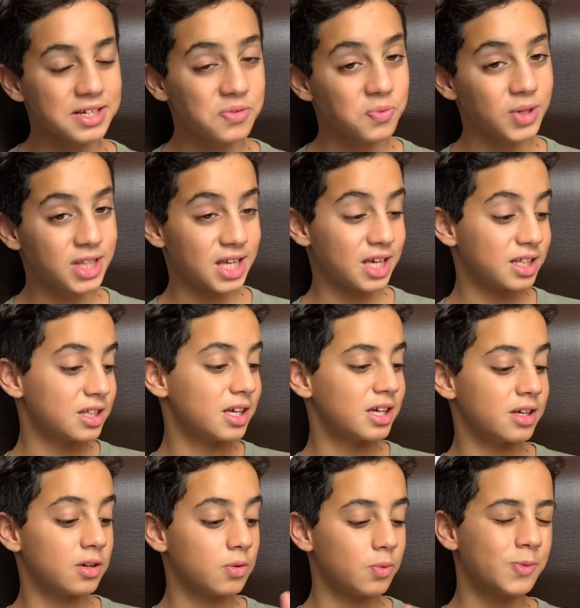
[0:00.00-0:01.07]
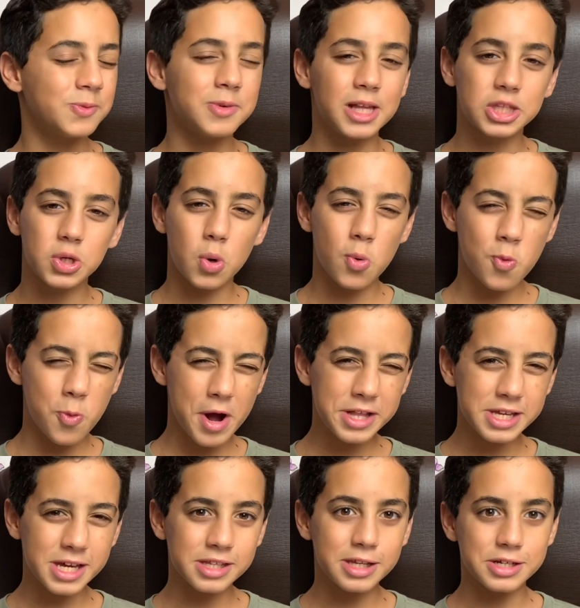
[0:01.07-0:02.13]
what
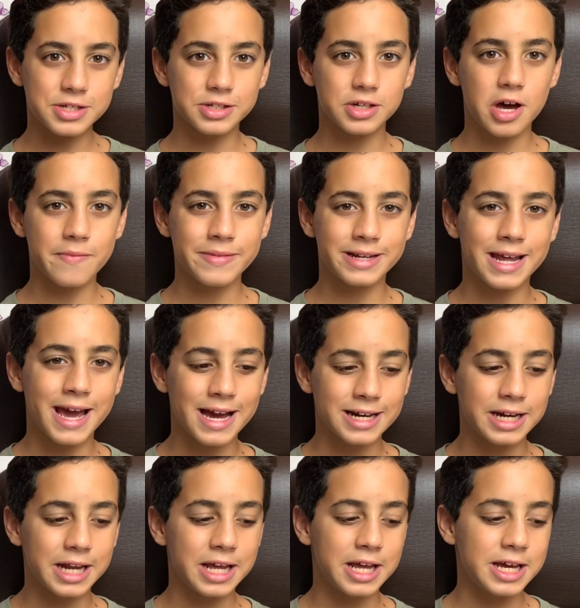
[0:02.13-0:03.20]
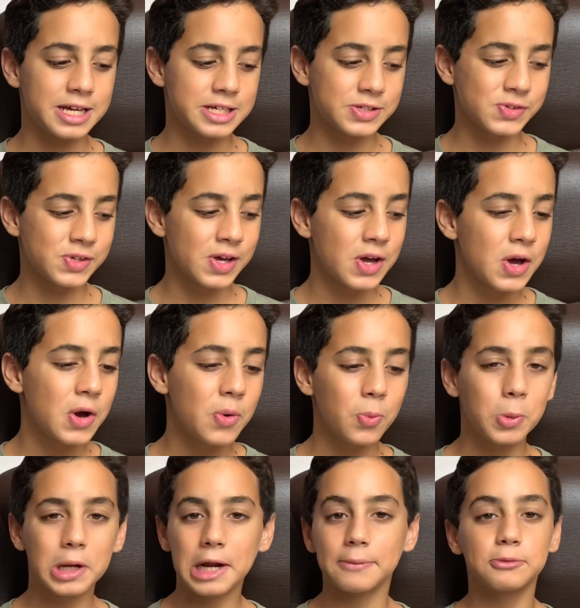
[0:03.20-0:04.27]
it doesn't come in handy is
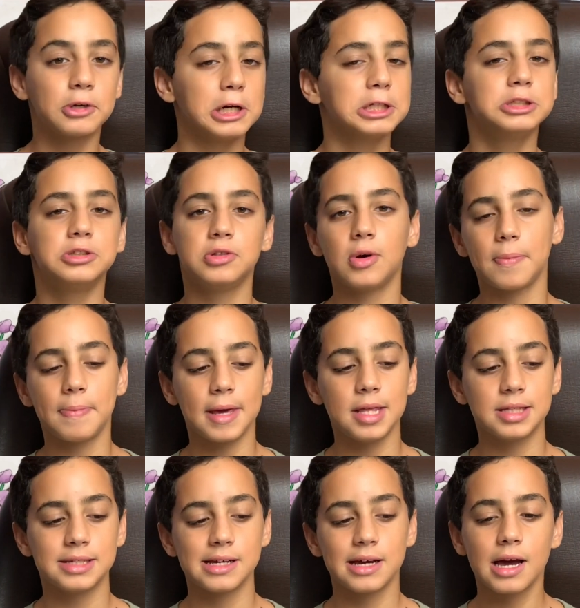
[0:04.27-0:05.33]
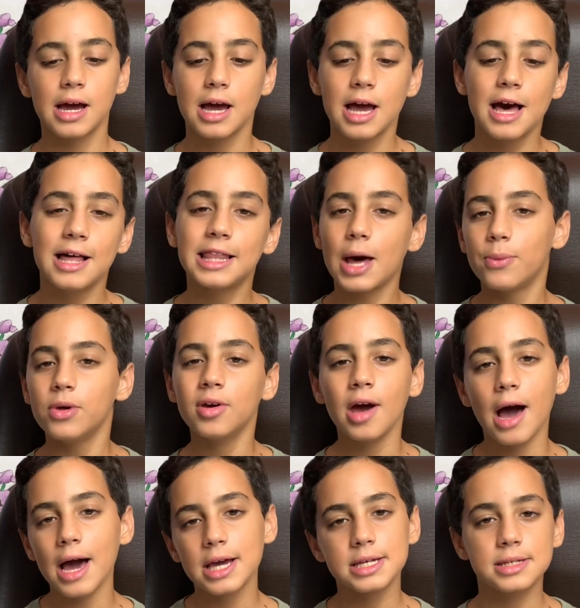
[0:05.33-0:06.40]
when I'm trying to do a painting. Now you
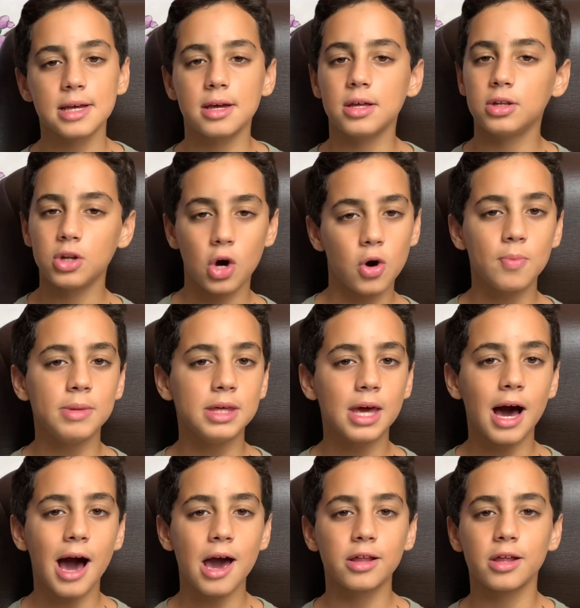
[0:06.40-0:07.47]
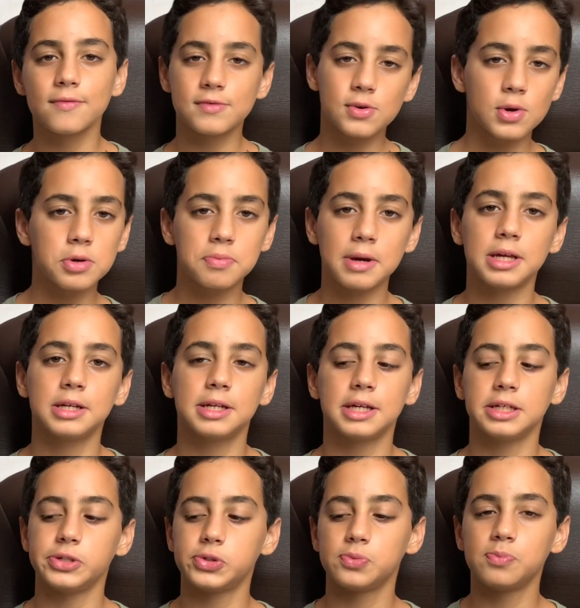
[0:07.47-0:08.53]
guys know me, I love doing
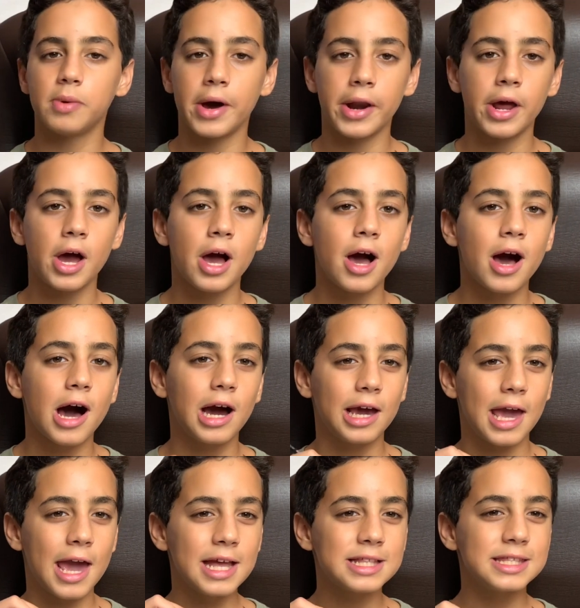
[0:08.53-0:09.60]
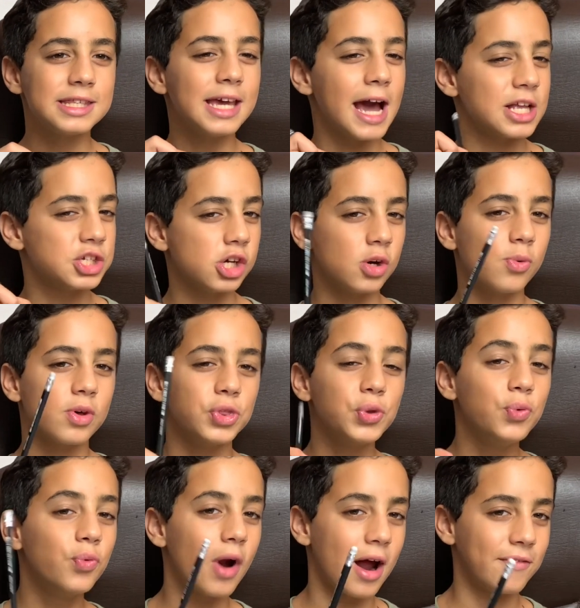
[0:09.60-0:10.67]
paintings, but I hate sketching with
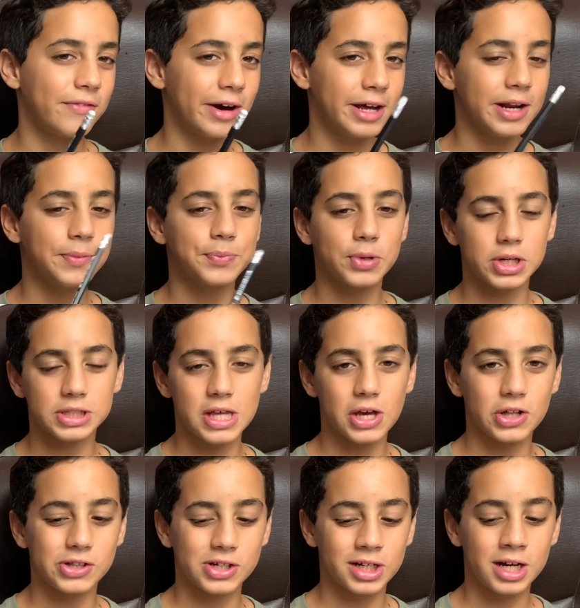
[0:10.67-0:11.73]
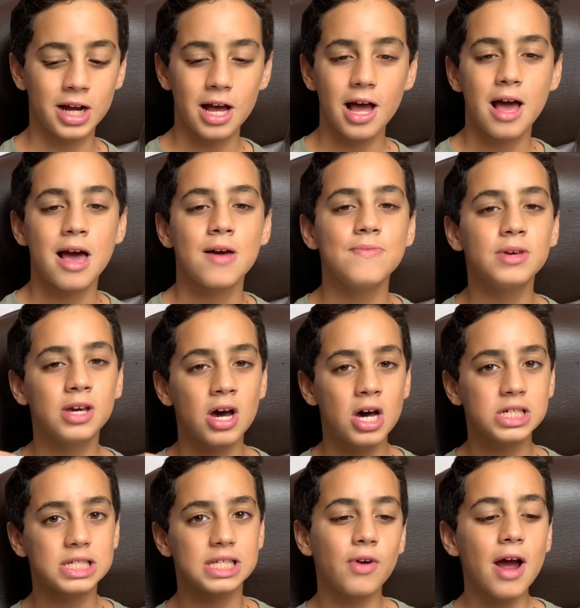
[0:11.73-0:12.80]
graphite in particular,
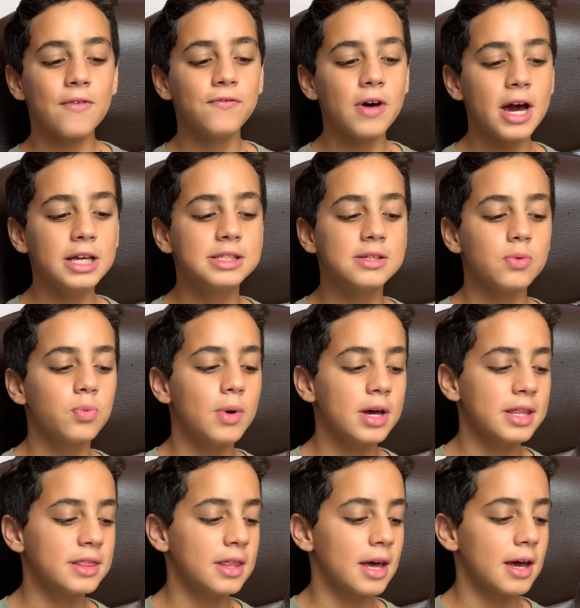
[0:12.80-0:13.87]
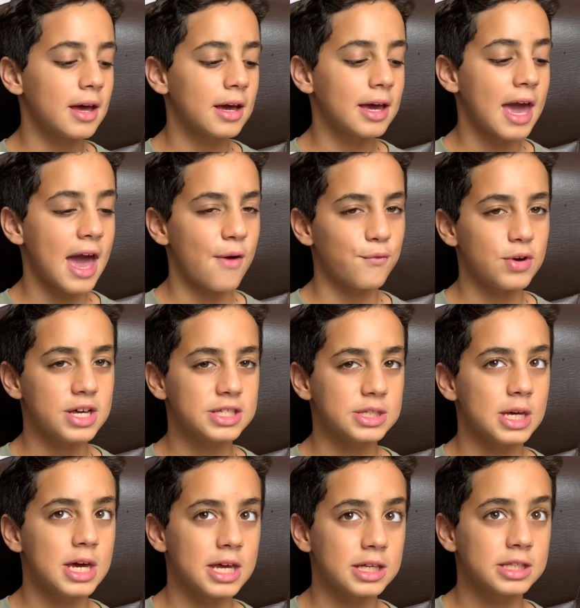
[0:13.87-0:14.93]
because graphite with canvas,
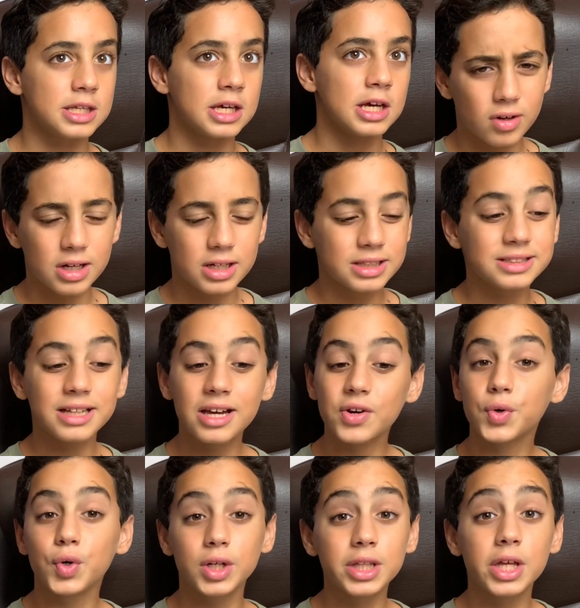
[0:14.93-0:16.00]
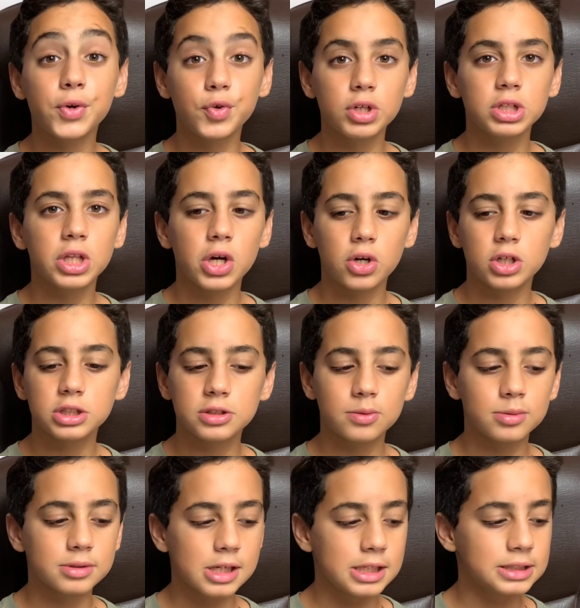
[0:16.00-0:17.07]
it's like really hard to
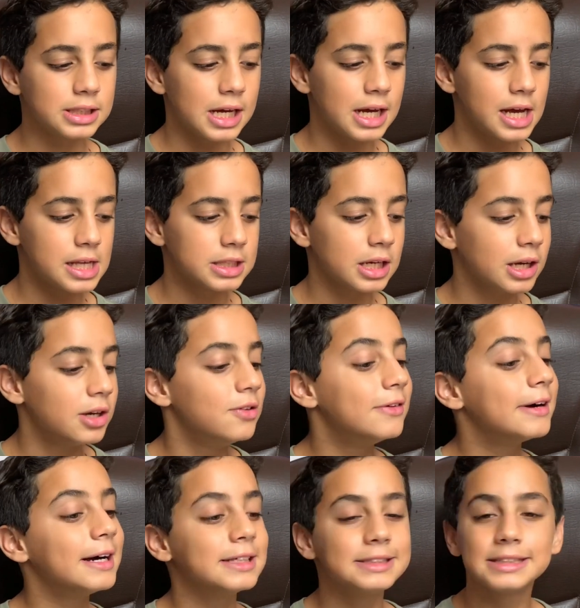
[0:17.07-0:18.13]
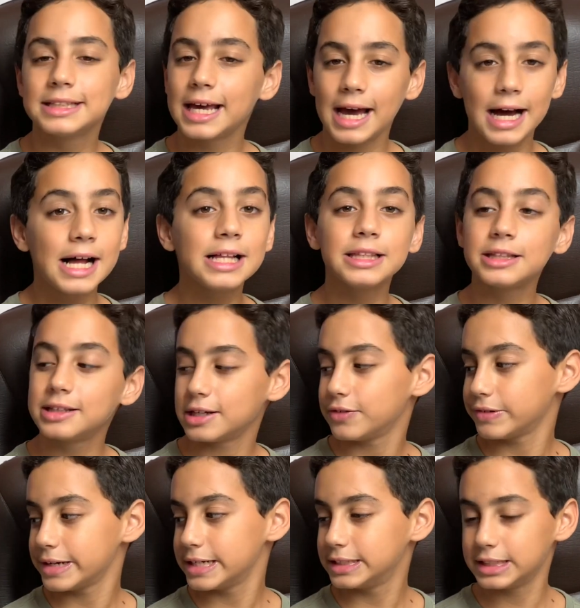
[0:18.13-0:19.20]
erase and you guys can't
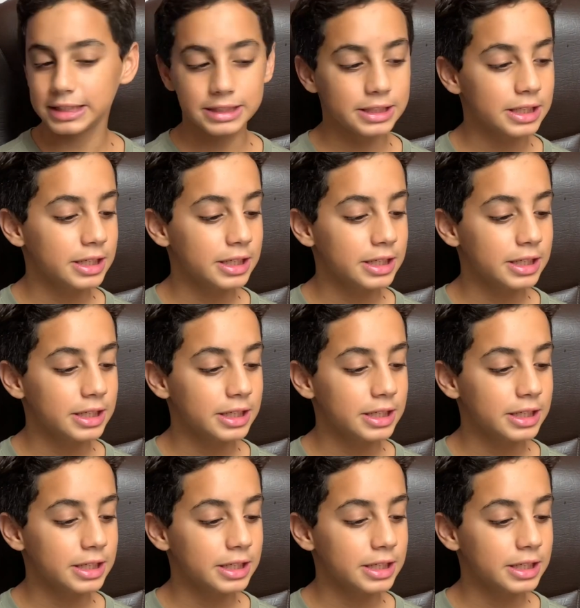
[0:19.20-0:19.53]
erase it.